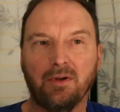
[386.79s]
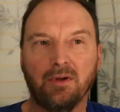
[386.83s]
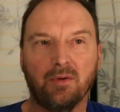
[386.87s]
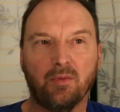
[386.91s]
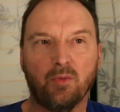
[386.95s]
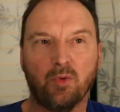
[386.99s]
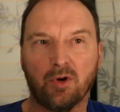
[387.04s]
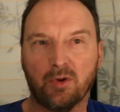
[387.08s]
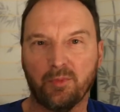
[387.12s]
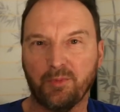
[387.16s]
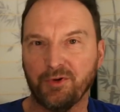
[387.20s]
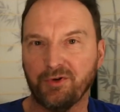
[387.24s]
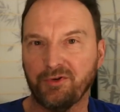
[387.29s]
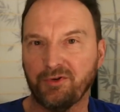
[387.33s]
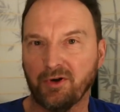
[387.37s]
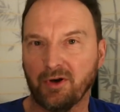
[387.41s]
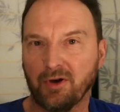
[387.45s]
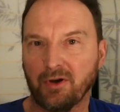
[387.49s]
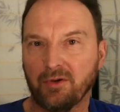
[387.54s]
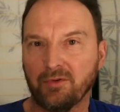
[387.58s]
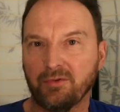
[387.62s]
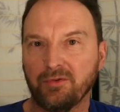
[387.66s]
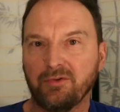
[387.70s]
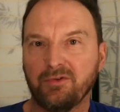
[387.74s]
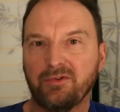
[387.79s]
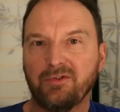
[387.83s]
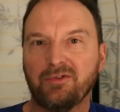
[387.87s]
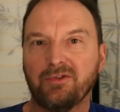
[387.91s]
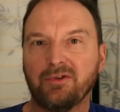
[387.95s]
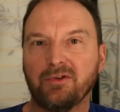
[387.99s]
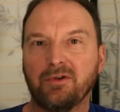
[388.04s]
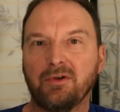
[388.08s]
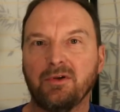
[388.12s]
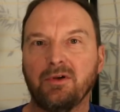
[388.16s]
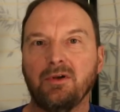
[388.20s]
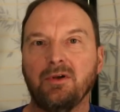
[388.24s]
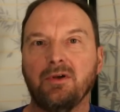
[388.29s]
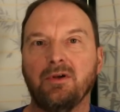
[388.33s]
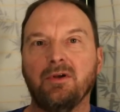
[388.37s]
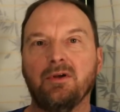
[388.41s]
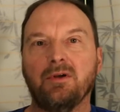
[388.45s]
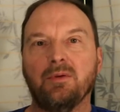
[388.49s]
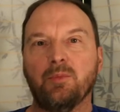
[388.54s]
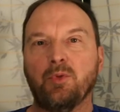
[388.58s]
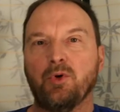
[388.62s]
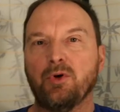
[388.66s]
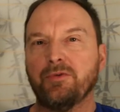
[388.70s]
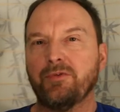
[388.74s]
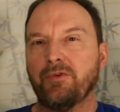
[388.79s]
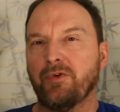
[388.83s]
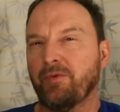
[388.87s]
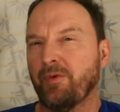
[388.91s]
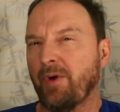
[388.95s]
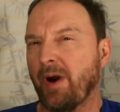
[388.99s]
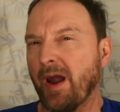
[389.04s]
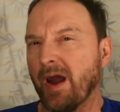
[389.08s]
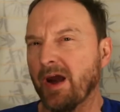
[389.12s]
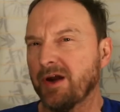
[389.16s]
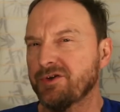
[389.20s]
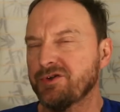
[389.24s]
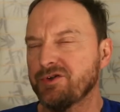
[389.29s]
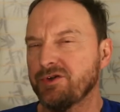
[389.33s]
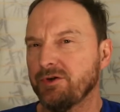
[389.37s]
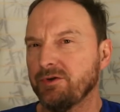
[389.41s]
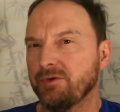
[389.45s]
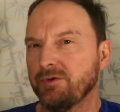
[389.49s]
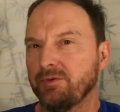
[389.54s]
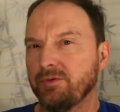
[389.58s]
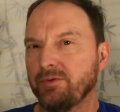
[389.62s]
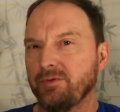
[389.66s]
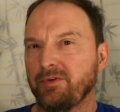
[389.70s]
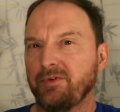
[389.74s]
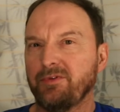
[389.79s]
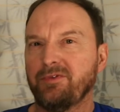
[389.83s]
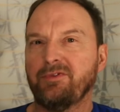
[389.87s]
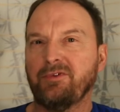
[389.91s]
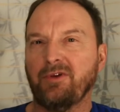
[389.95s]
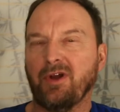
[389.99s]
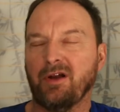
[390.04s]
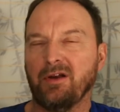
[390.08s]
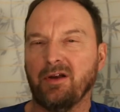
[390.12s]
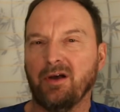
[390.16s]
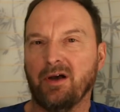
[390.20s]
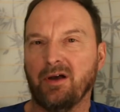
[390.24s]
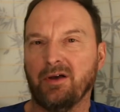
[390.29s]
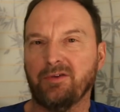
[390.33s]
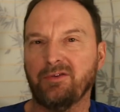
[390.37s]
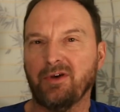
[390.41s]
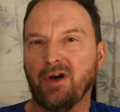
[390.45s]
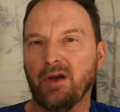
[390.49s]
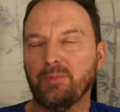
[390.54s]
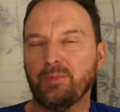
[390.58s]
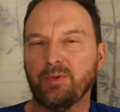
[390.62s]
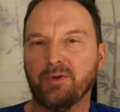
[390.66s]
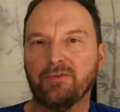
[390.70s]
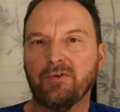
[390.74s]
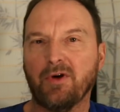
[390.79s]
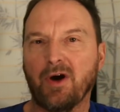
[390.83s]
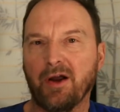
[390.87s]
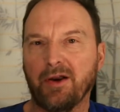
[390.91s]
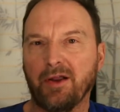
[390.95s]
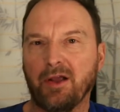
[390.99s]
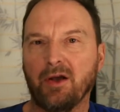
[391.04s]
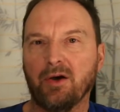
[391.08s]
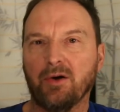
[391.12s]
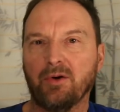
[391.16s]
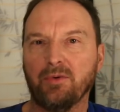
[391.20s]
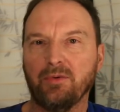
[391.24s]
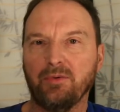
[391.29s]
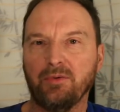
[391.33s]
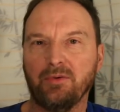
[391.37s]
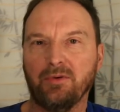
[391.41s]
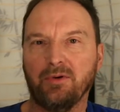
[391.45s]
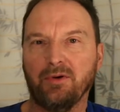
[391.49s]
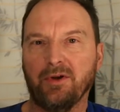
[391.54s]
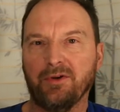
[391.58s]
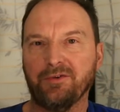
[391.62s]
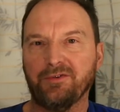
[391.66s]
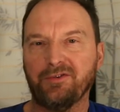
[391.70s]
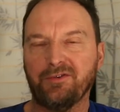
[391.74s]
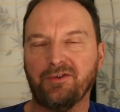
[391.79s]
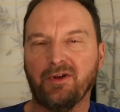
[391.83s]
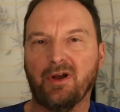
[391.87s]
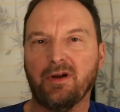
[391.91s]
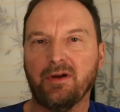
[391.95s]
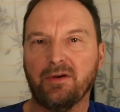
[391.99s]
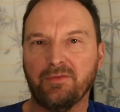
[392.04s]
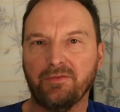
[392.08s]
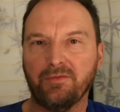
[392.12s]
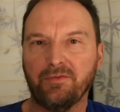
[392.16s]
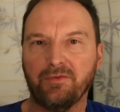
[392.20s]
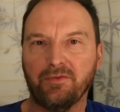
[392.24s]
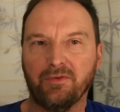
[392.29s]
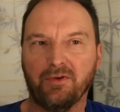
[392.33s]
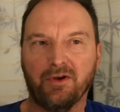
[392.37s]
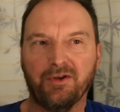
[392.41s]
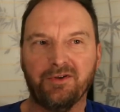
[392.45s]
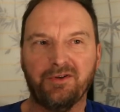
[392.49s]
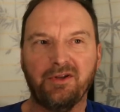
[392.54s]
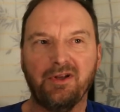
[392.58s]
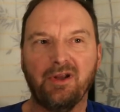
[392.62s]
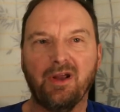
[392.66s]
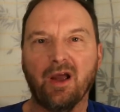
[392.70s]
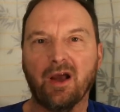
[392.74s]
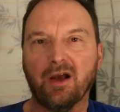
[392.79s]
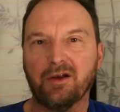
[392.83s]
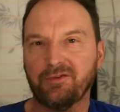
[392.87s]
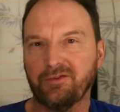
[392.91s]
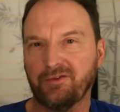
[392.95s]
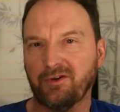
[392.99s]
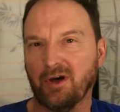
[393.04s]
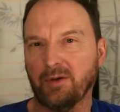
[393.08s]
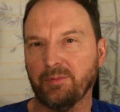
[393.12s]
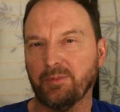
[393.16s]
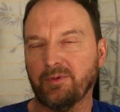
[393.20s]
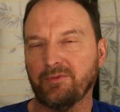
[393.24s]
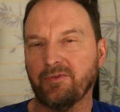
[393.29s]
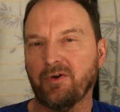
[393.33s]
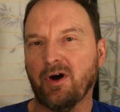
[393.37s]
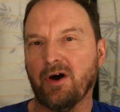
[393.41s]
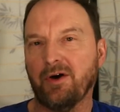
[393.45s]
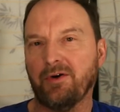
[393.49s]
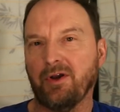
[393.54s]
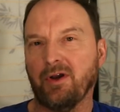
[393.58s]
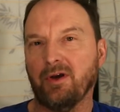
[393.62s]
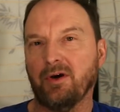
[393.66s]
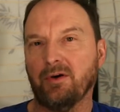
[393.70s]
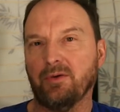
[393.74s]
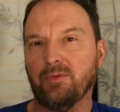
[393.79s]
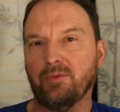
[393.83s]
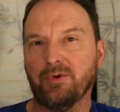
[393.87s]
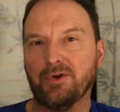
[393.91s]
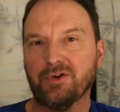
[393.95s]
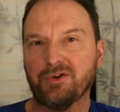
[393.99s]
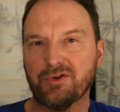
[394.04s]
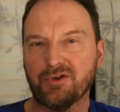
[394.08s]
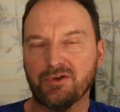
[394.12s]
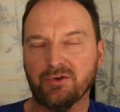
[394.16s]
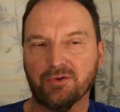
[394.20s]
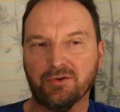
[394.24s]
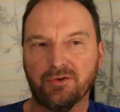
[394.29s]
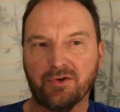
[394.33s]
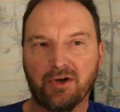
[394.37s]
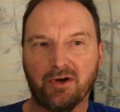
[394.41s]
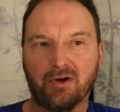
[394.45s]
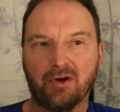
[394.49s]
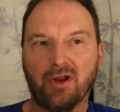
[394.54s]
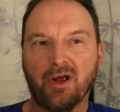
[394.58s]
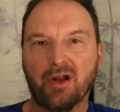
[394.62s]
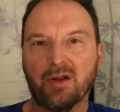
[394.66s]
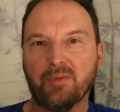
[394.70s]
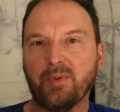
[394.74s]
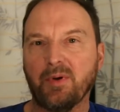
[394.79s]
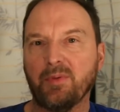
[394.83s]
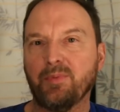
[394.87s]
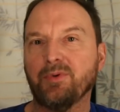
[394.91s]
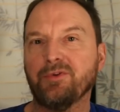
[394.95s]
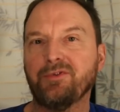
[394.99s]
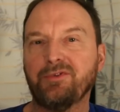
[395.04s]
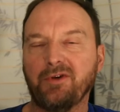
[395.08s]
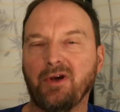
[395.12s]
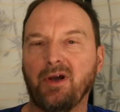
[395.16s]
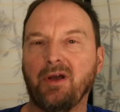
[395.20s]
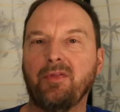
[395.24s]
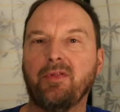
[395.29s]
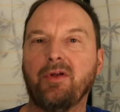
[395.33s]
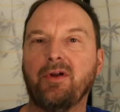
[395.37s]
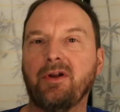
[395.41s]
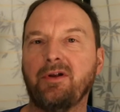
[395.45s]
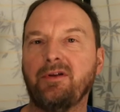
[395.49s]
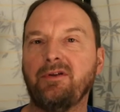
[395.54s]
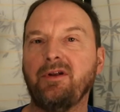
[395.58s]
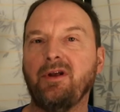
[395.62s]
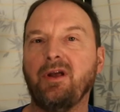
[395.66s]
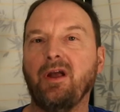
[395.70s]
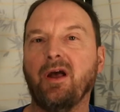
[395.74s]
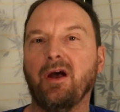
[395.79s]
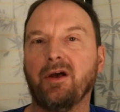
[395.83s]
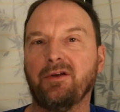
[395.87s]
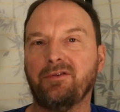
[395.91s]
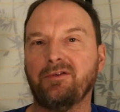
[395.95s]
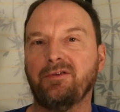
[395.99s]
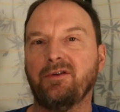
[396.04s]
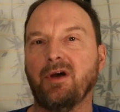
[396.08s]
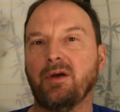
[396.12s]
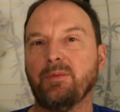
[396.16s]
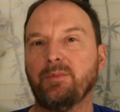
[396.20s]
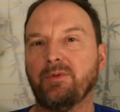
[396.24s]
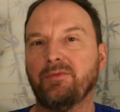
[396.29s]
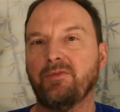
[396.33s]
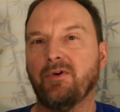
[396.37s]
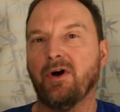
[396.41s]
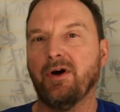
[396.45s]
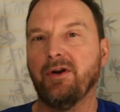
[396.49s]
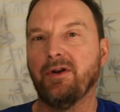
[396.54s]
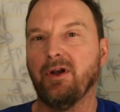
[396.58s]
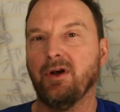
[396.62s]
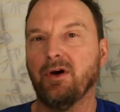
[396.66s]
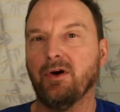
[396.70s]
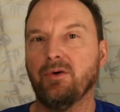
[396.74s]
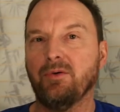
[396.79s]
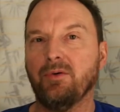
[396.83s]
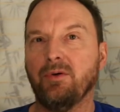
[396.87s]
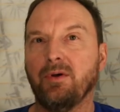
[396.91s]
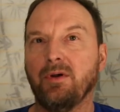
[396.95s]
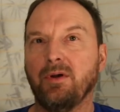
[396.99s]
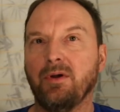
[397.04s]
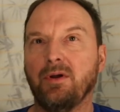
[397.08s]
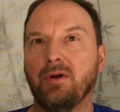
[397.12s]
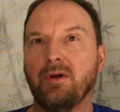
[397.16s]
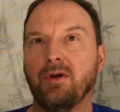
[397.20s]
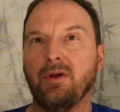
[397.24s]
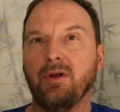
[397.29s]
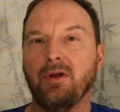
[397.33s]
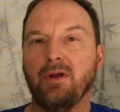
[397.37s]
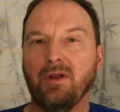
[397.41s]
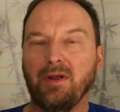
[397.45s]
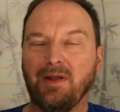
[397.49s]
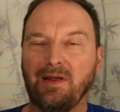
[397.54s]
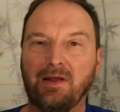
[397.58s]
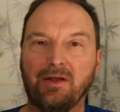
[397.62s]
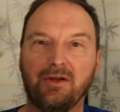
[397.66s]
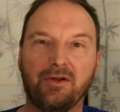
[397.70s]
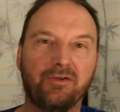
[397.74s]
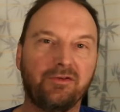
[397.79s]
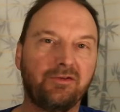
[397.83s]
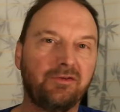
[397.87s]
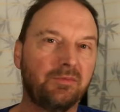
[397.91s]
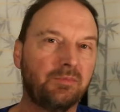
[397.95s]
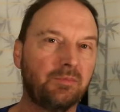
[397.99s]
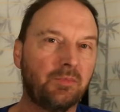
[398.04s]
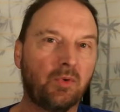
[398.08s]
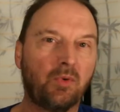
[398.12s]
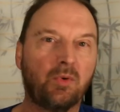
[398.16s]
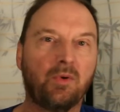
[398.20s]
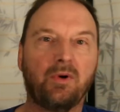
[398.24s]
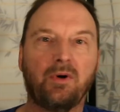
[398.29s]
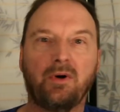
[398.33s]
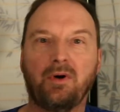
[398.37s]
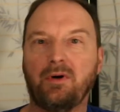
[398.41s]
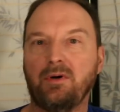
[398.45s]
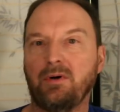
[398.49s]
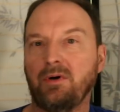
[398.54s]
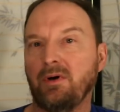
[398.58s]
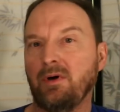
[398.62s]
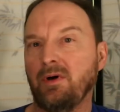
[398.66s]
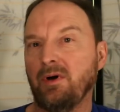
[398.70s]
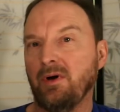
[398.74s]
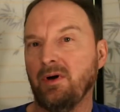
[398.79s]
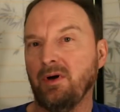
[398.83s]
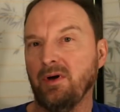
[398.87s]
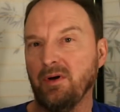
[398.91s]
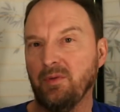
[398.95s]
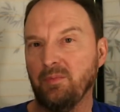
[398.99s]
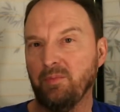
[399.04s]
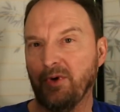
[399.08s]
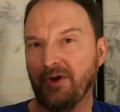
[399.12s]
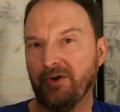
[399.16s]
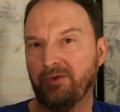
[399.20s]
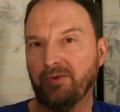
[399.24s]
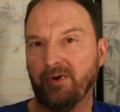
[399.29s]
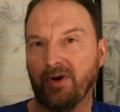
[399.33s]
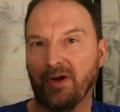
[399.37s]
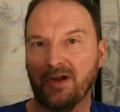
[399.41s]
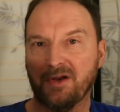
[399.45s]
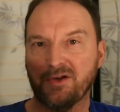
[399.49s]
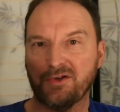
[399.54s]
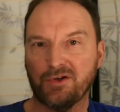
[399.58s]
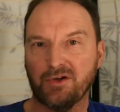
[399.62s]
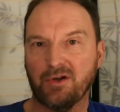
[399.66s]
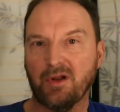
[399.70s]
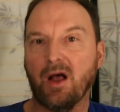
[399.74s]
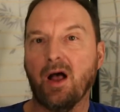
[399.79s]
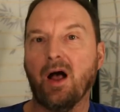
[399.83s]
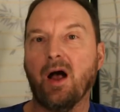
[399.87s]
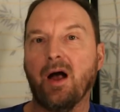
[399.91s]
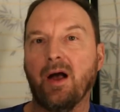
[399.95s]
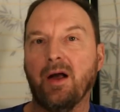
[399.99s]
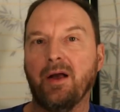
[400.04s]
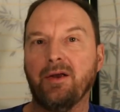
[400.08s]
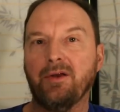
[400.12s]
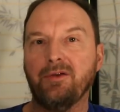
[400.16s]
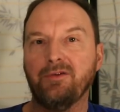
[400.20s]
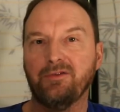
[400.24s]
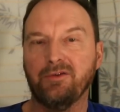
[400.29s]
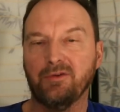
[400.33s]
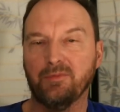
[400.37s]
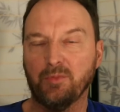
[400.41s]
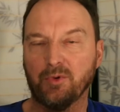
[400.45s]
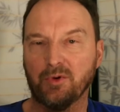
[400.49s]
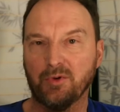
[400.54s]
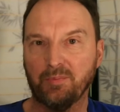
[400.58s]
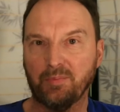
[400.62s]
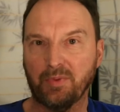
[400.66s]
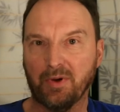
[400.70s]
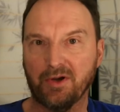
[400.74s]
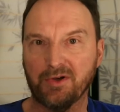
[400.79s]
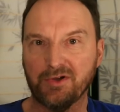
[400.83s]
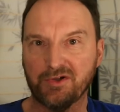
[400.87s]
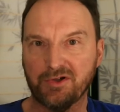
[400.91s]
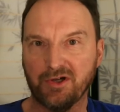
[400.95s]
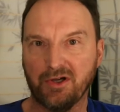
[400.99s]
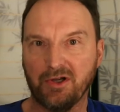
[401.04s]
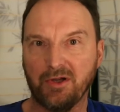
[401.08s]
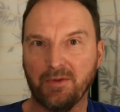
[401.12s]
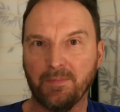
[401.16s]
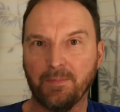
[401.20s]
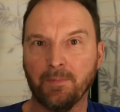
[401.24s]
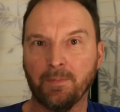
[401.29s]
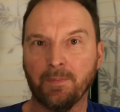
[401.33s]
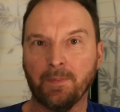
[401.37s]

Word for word: warmer tones, more of a rag chewed uh, type of audio instead of a DX type of audio, which you'll hear a lot of people say that a DX type of audio is more mid range and highs and more punchy